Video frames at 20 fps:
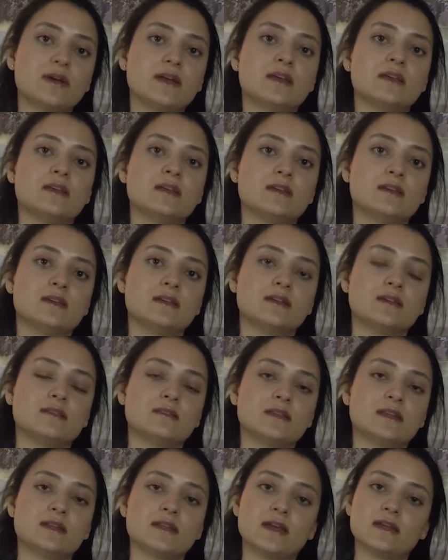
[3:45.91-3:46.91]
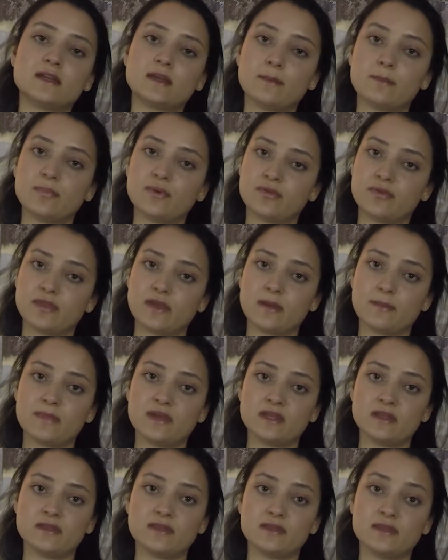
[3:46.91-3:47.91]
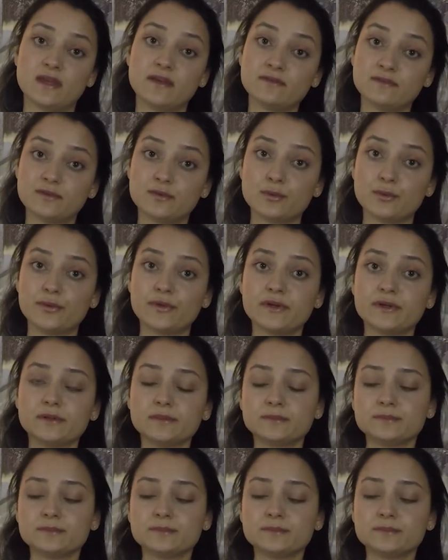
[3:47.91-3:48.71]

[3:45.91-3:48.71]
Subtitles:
and then I can put them in that folder.